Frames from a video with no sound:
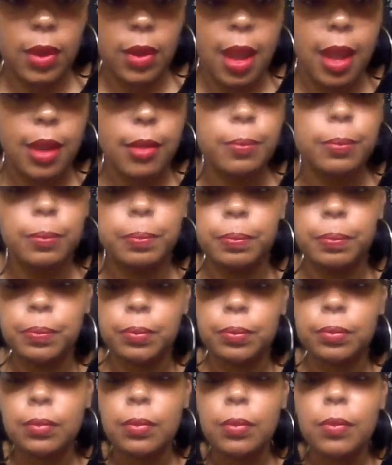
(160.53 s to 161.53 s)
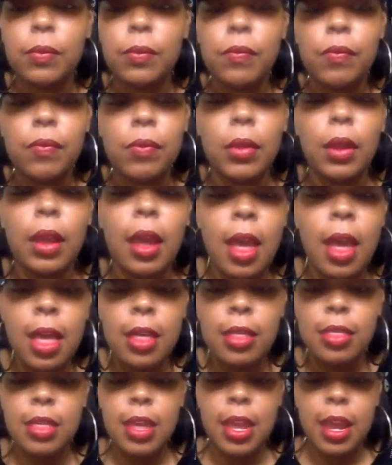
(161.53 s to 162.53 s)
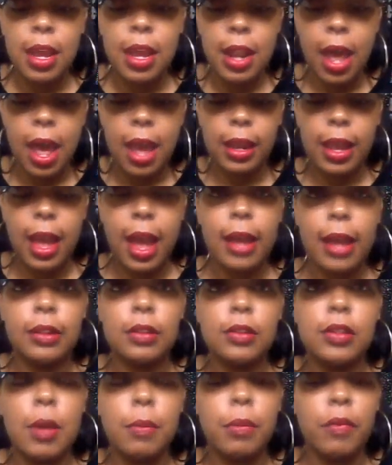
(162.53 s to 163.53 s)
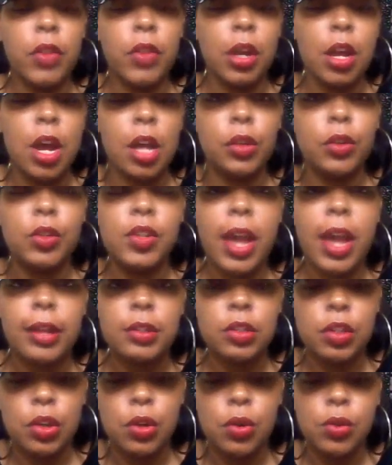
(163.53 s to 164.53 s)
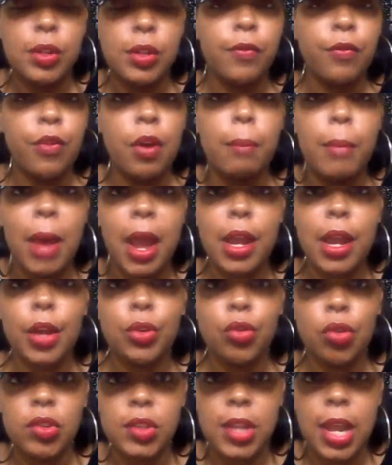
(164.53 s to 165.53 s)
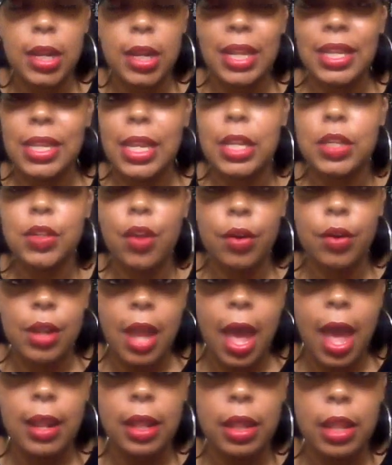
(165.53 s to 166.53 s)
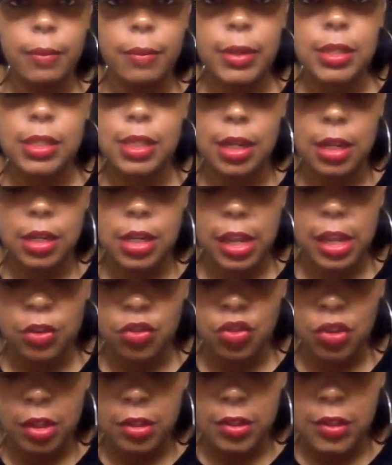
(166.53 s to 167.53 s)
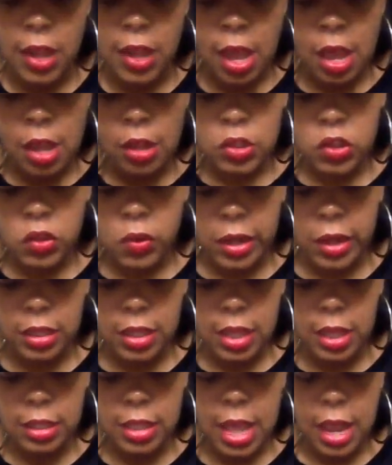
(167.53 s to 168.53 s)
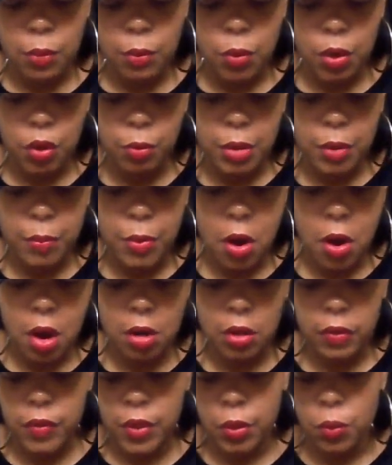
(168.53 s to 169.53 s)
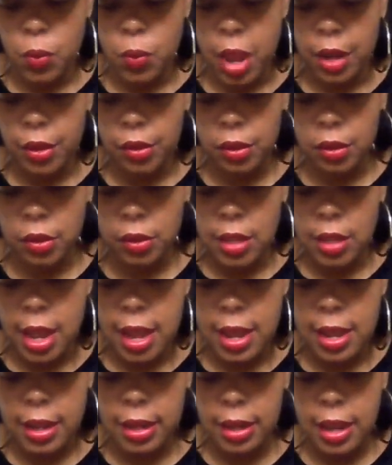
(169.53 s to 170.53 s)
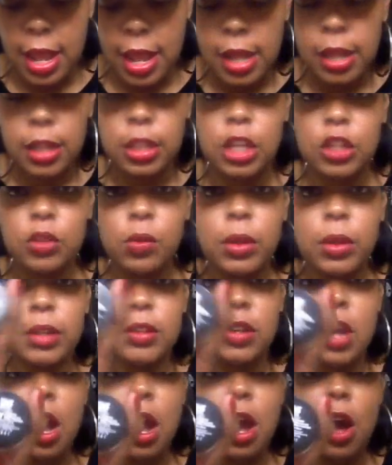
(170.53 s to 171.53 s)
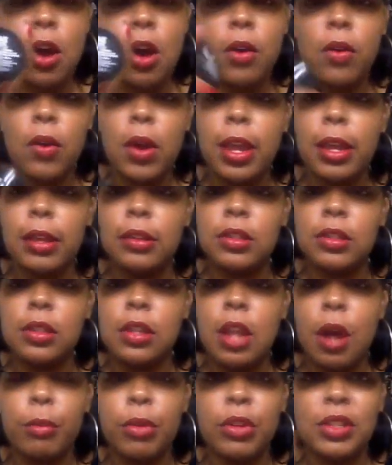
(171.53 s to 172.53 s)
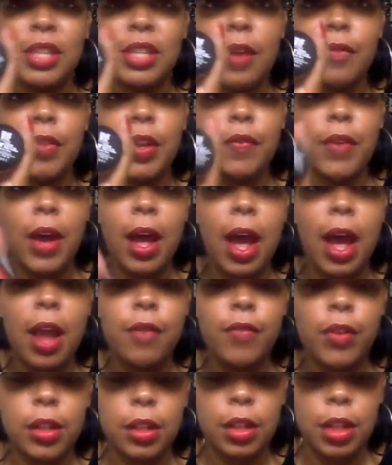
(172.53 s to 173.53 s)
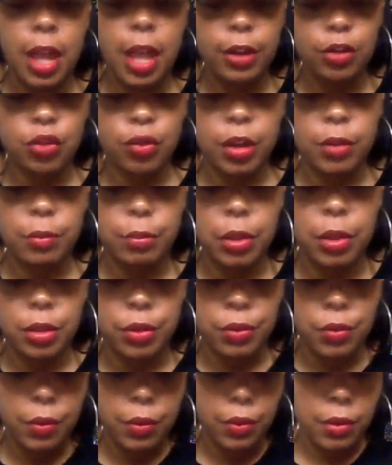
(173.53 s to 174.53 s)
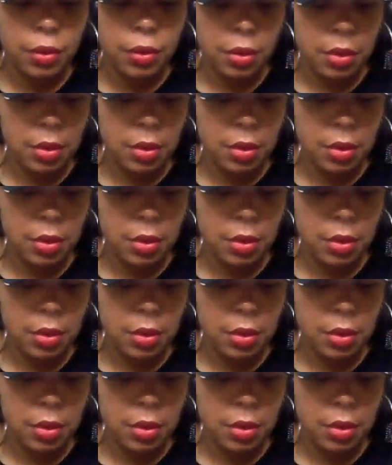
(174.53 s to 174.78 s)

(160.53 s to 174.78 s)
Okay. Then I got some of the color tattoos and from my understanding these are not limited editions so I think they will be part of the regular line. This one is called, it's number 75 Electric Blue.